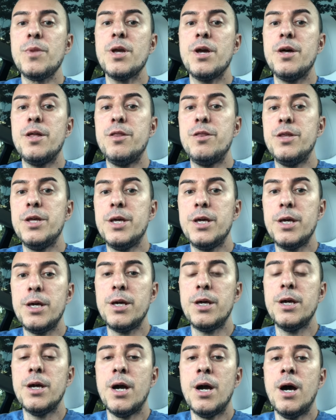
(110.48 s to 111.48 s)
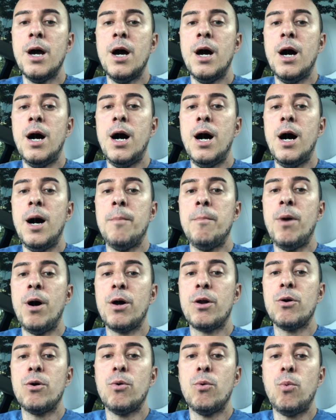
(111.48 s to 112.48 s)
The
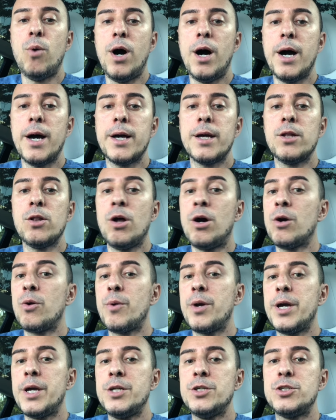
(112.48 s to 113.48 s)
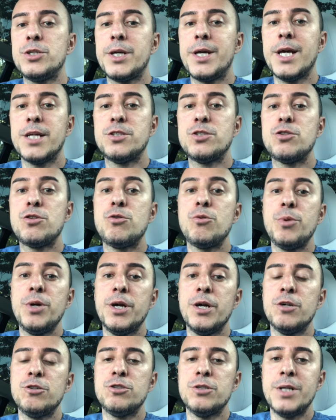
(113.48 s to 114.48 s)
Model Y long range gets
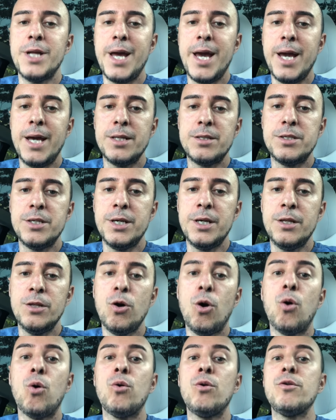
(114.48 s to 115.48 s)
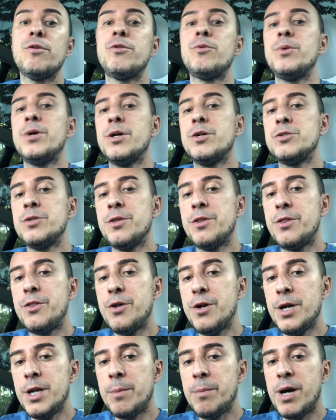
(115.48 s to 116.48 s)
318 or
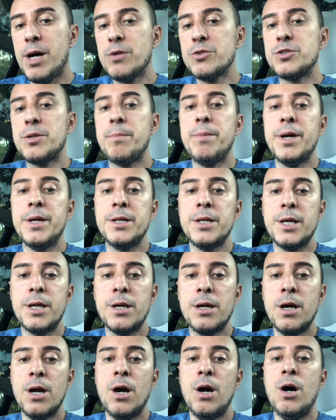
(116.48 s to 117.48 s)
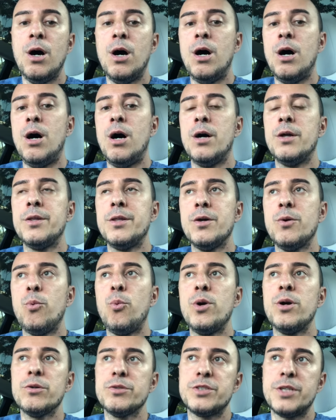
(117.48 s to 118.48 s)
330 miles, depending on the
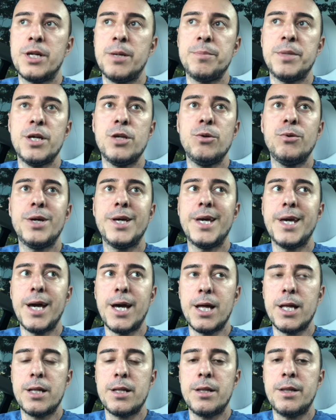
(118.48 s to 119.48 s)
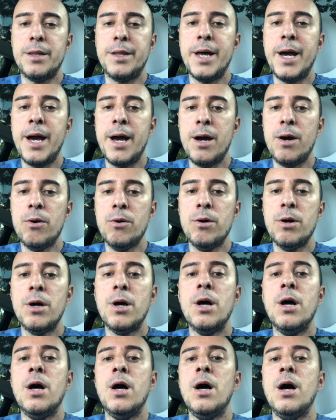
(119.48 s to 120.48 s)
wheel setup that you get. Now,
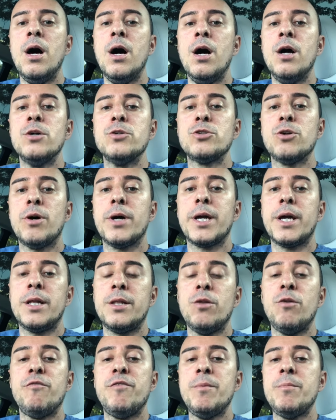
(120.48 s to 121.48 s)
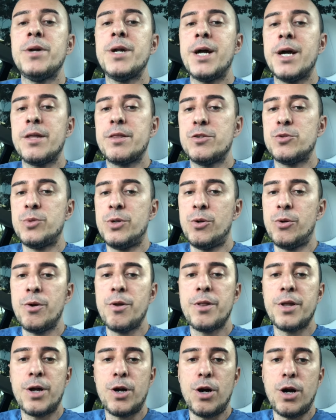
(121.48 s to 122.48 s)
so again, November 9th is when I order
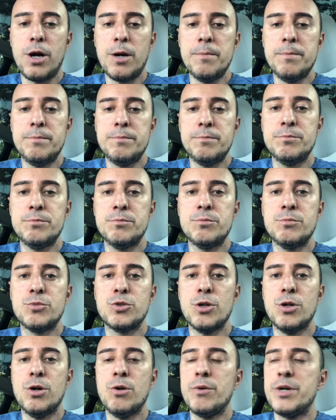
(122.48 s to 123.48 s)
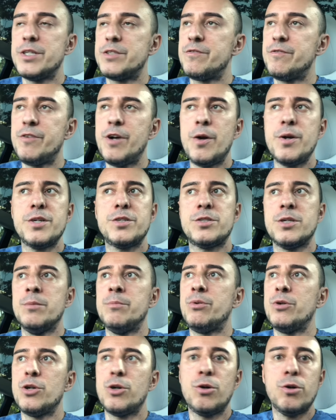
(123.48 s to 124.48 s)
the car. So it's very
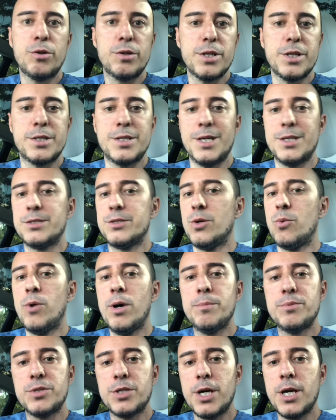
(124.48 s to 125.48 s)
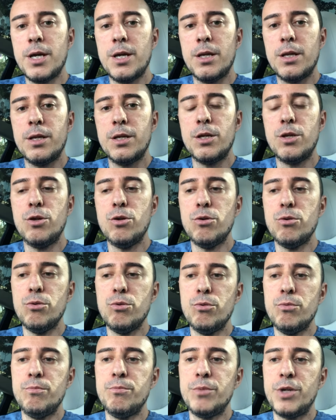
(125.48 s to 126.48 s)
simple. You go to the Tesla website.
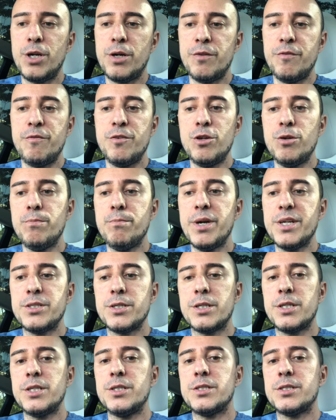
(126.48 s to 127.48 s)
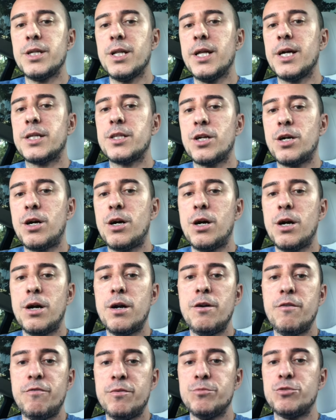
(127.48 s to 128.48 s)
You basically select a
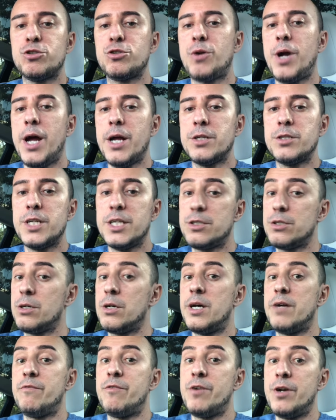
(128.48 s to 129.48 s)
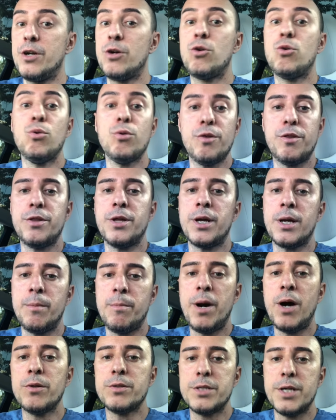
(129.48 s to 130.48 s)
car from scratch. That's a very cool thing
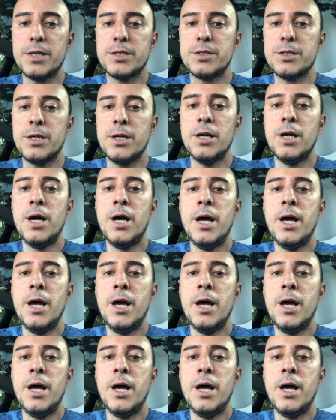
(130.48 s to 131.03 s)
about Tesla.